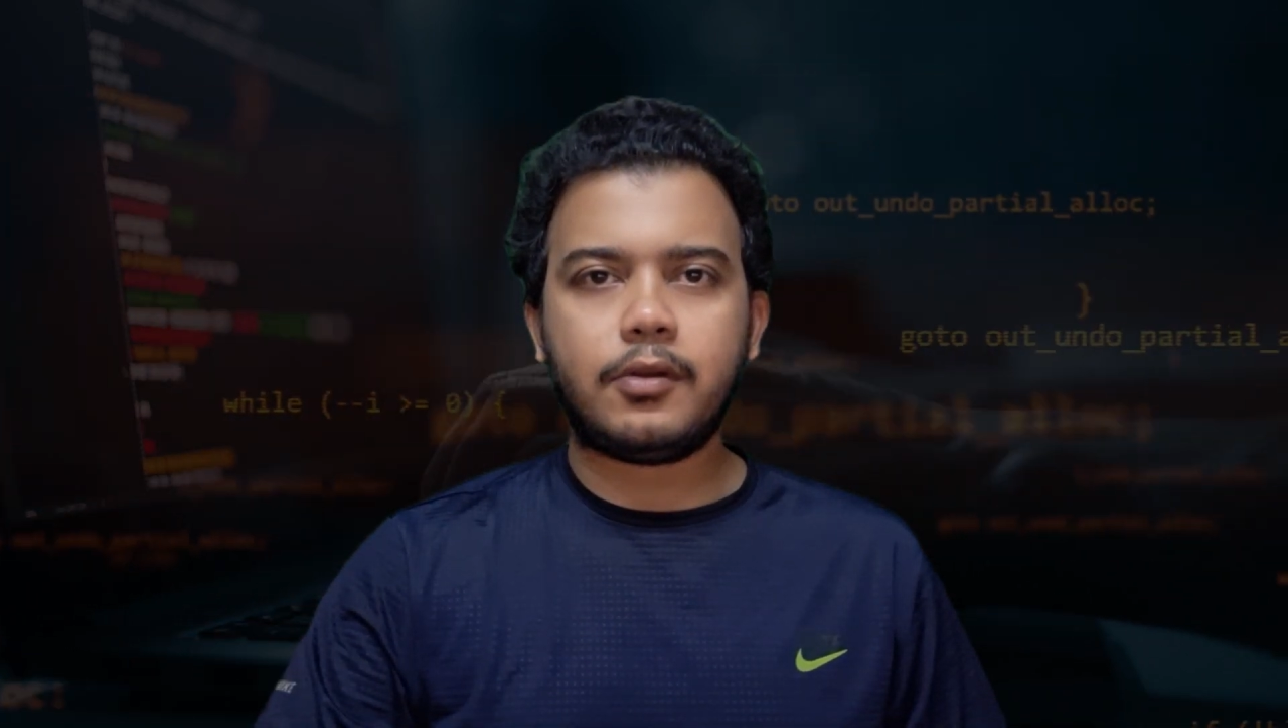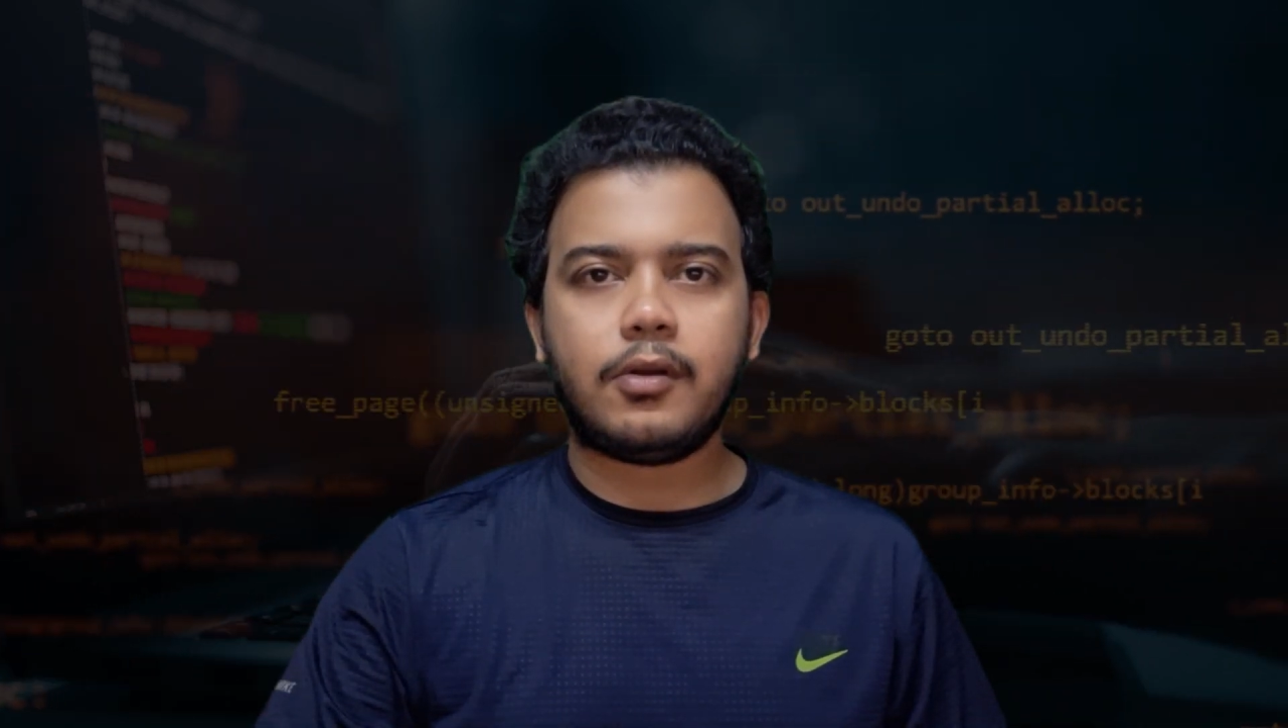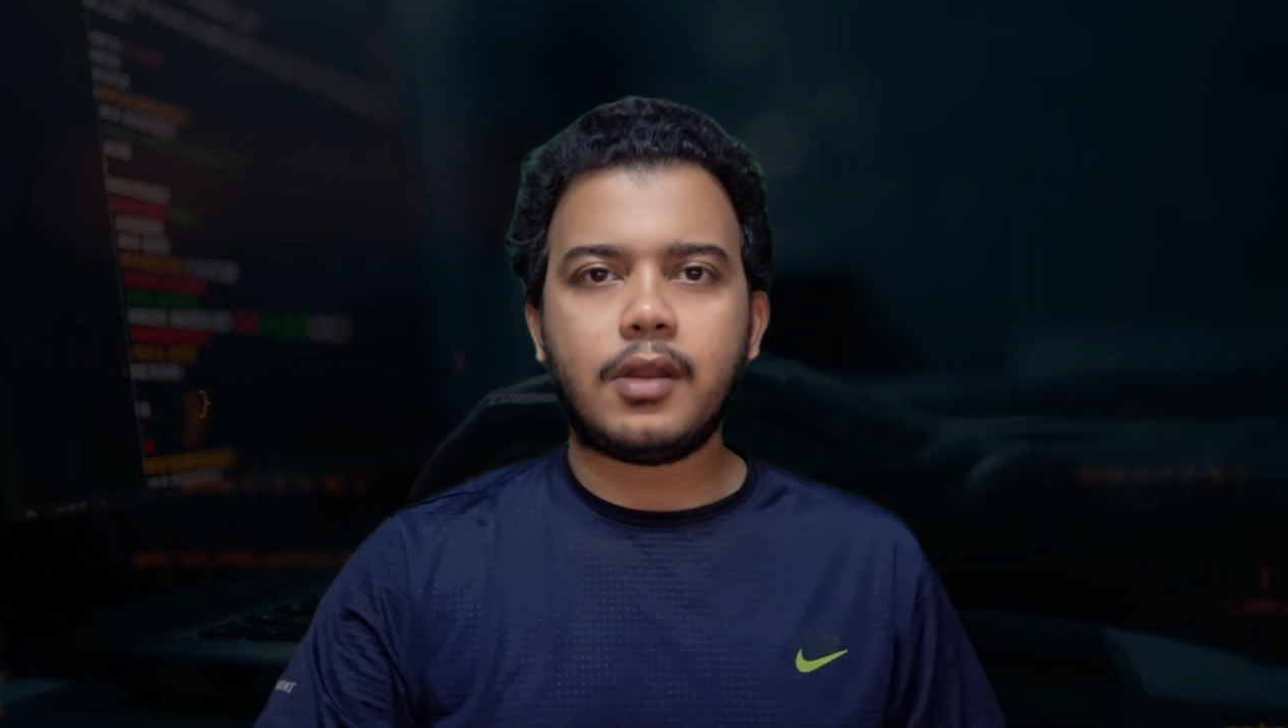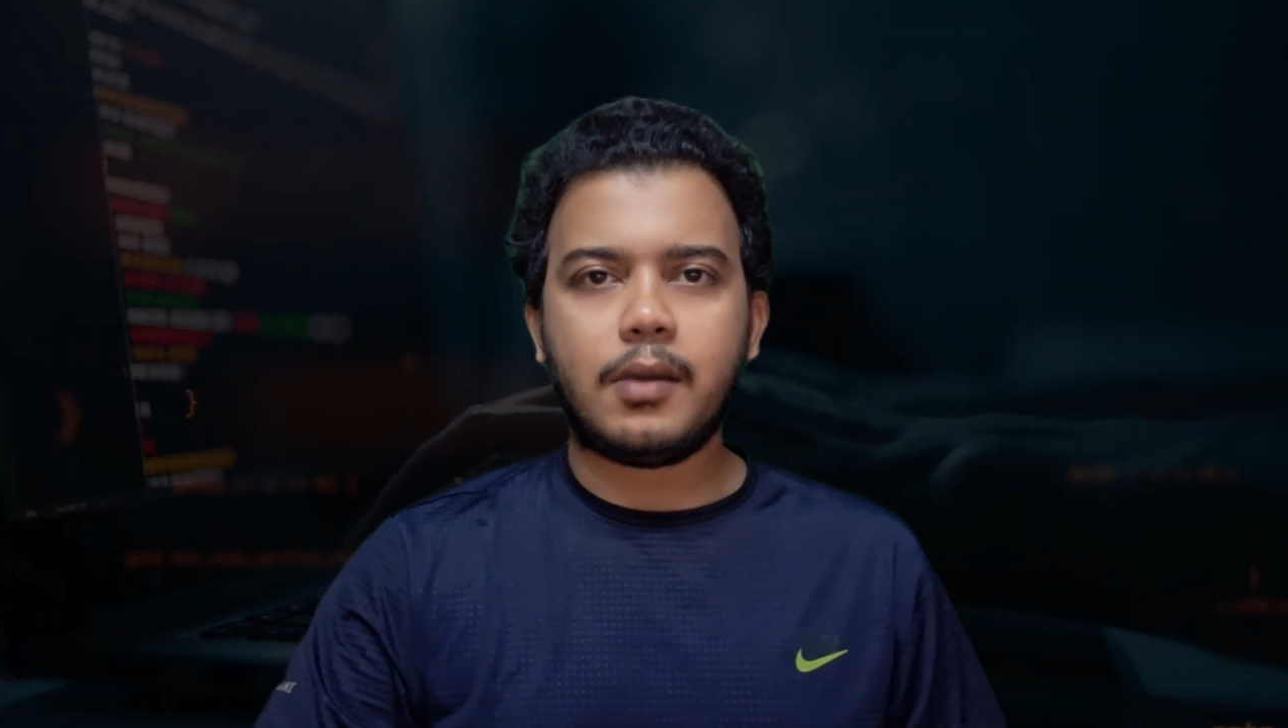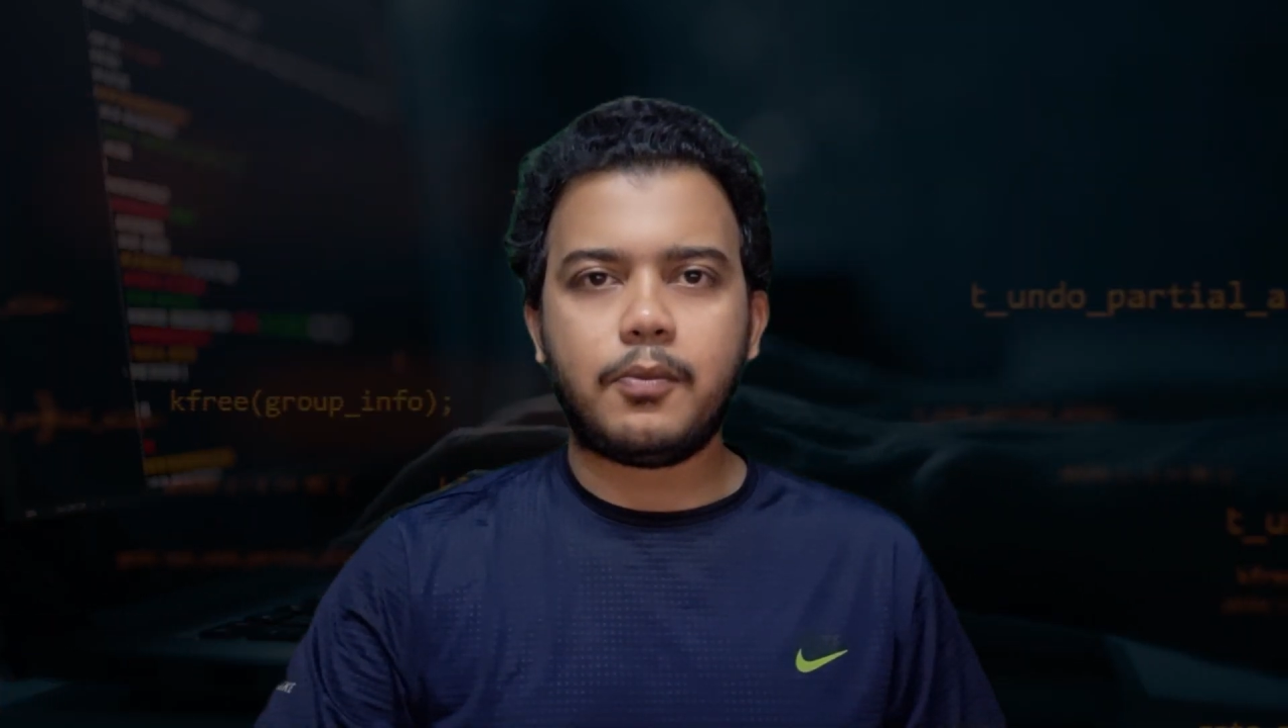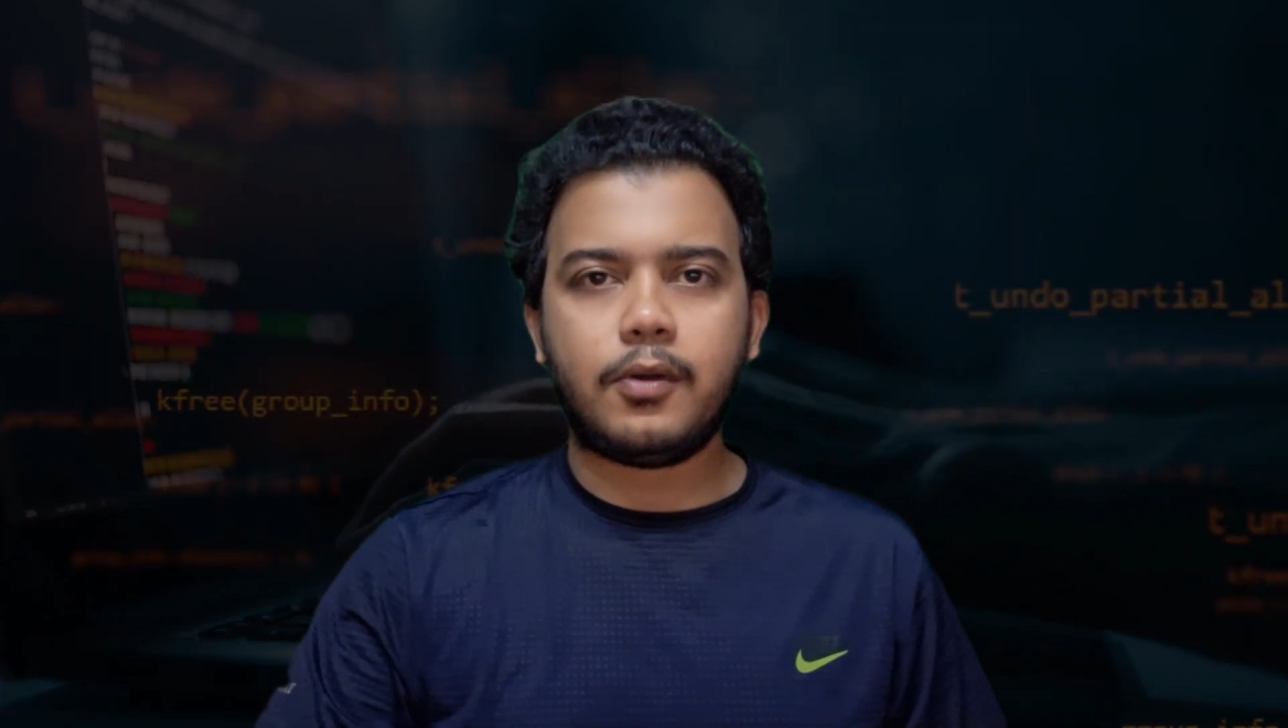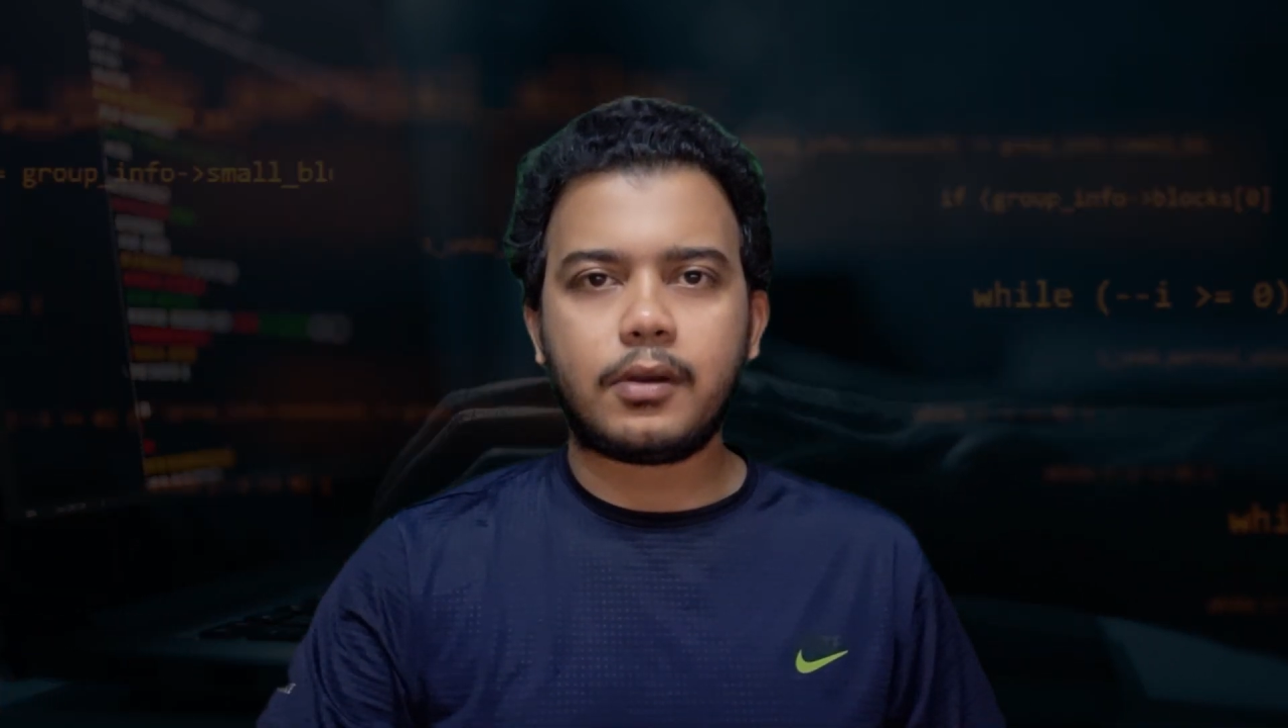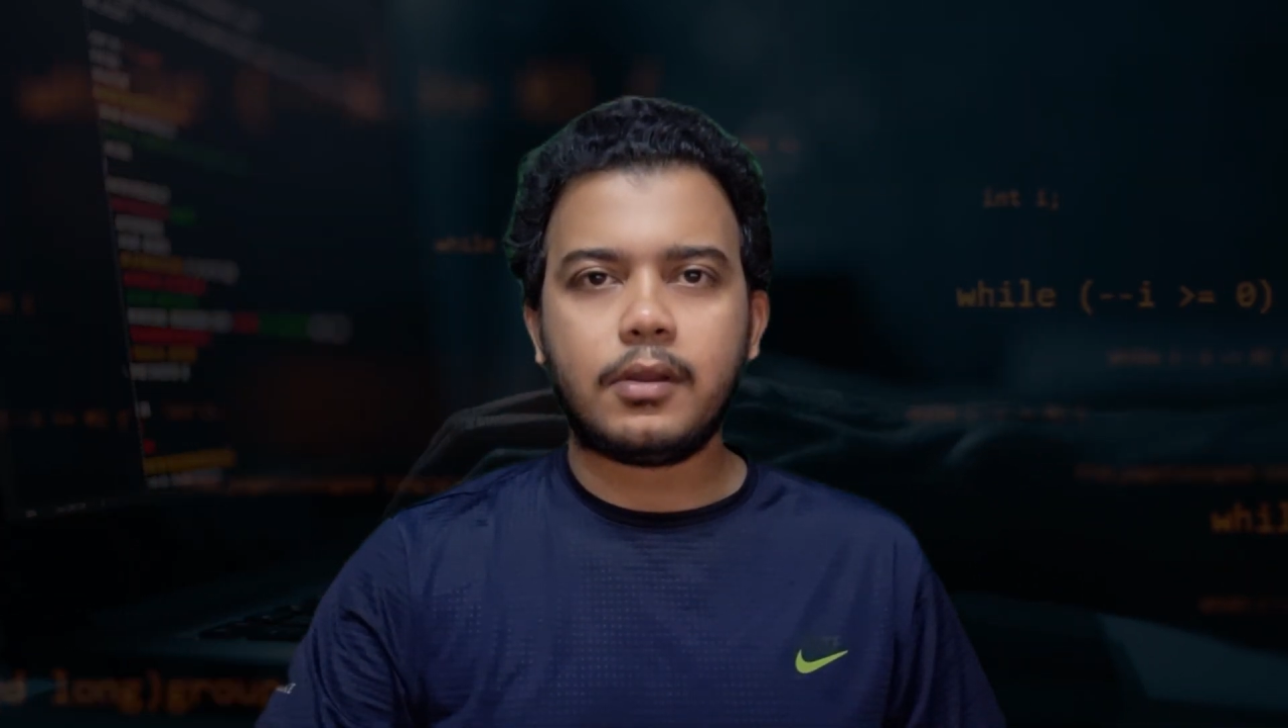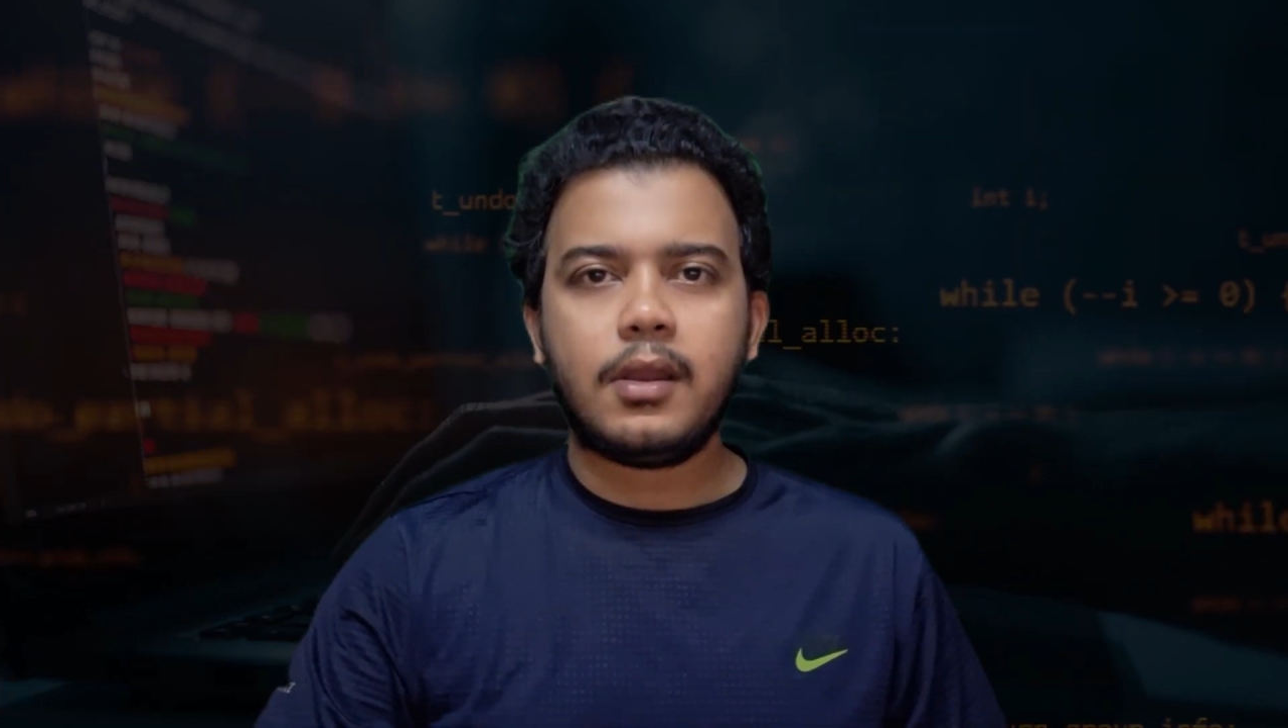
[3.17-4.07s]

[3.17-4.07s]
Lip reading: on Upwork.